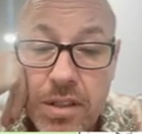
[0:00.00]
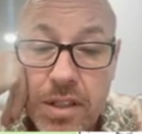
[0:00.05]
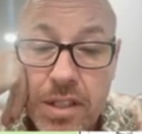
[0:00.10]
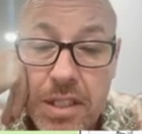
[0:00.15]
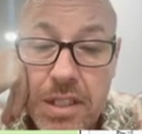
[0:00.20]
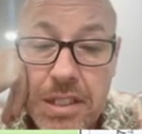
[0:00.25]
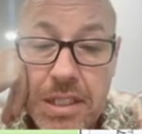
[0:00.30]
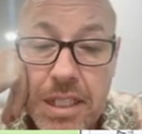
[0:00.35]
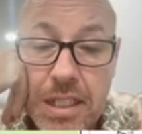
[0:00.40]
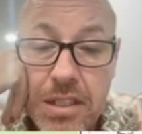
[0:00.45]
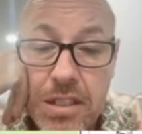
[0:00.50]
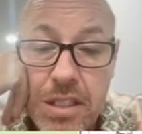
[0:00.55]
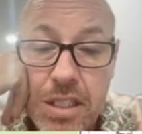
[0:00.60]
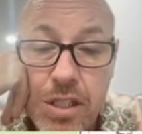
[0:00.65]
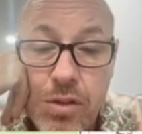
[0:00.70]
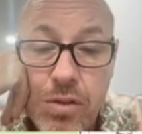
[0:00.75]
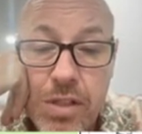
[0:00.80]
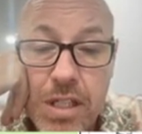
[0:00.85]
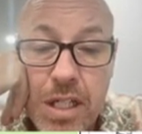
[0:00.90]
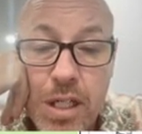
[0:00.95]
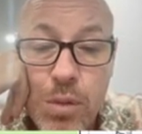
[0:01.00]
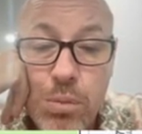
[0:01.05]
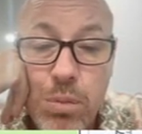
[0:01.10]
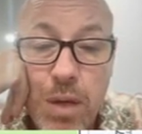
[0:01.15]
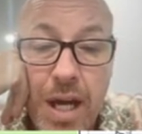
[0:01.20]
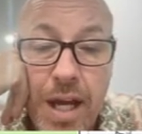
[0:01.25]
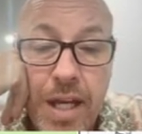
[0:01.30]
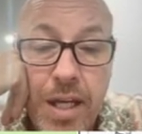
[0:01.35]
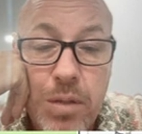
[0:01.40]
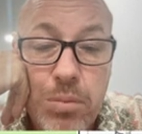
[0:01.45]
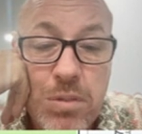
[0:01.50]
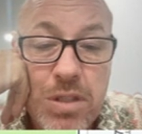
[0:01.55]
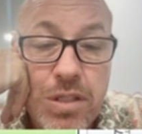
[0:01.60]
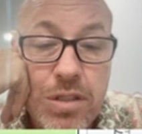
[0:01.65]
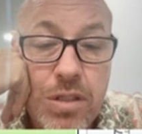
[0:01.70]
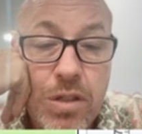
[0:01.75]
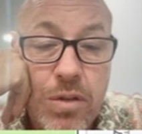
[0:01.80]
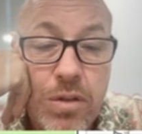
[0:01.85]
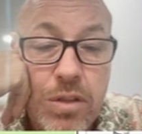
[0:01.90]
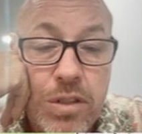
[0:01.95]
It says the unique biome is
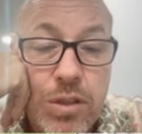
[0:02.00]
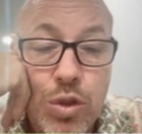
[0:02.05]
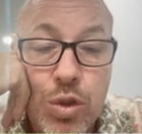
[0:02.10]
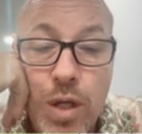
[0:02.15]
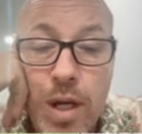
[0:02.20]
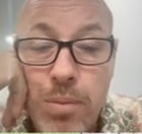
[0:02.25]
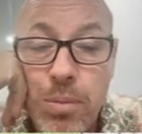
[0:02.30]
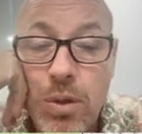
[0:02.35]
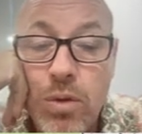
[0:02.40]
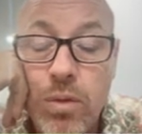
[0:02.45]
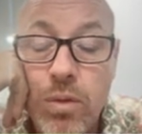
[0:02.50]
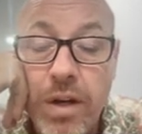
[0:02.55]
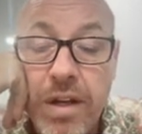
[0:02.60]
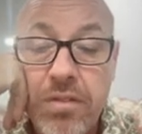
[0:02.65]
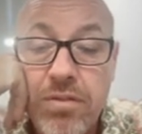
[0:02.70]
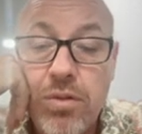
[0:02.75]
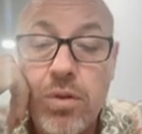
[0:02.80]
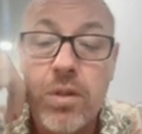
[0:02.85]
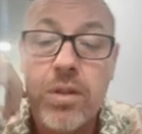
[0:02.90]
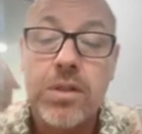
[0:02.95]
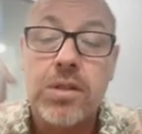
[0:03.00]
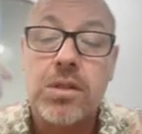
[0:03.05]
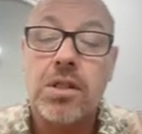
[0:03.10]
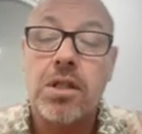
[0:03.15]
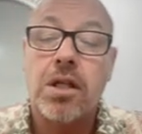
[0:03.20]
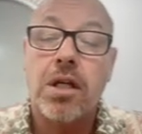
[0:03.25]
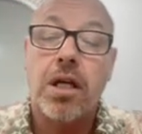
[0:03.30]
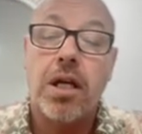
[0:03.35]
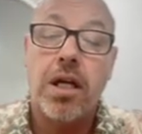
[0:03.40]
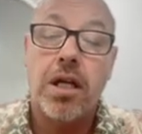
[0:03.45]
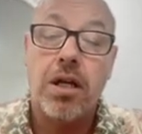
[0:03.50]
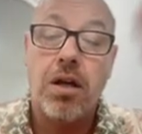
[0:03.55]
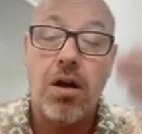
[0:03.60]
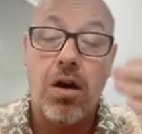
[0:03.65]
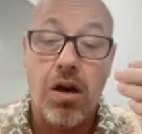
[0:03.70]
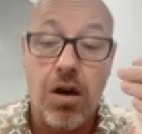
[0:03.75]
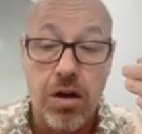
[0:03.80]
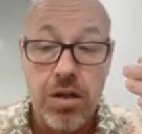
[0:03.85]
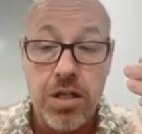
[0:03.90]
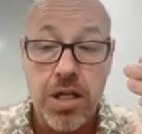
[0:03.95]
known as tropical rainforest. In
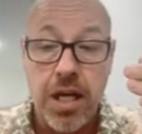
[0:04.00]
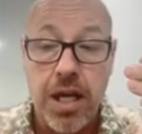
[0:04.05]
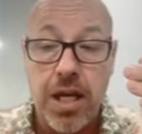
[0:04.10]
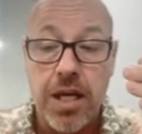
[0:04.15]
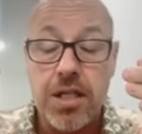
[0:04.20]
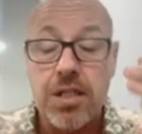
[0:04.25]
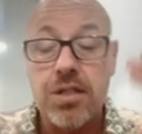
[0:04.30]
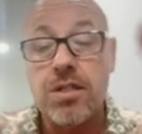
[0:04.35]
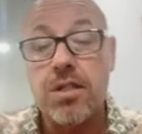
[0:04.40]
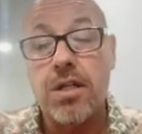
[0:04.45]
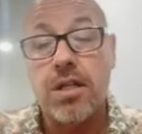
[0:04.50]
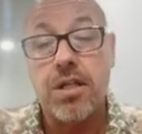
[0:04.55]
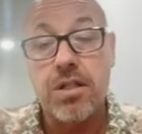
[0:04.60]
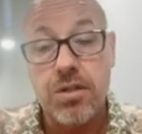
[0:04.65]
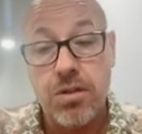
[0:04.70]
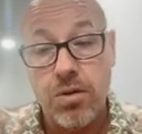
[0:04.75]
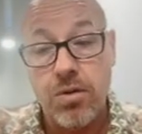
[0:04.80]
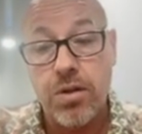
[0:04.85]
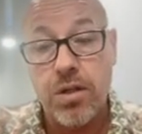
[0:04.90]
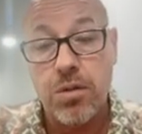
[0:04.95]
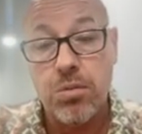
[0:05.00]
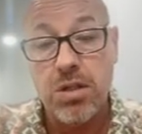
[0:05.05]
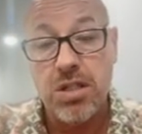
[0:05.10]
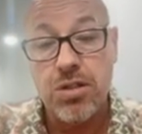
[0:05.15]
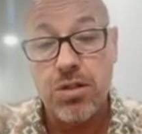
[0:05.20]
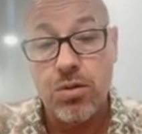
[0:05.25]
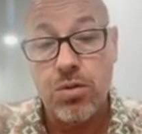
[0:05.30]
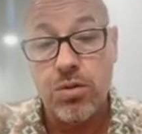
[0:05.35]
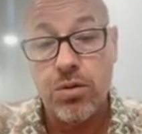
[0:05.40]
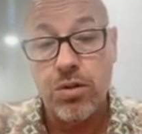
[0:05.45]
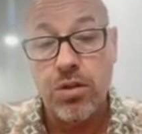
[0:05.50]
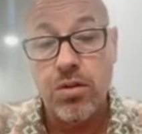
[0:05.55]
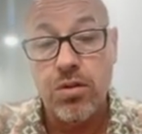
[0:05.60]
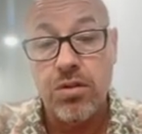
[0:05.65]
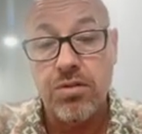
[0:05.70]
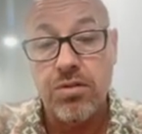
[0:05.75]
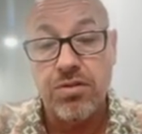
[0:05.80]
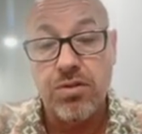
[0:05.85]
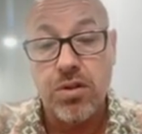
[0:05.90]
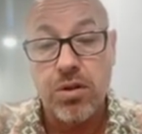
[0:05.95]
our case, it's going to be school
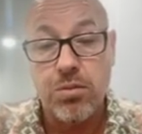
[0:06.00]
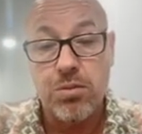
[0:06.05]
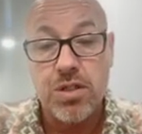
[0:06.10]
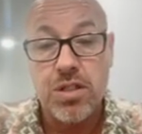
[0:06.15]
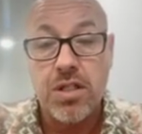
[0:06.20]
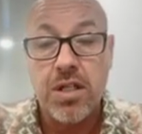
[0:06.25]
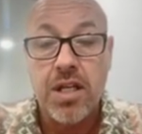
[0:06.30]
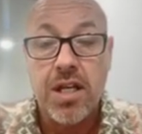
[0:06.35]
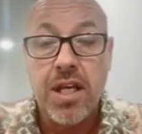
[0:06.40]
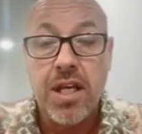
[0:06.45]
uniforms.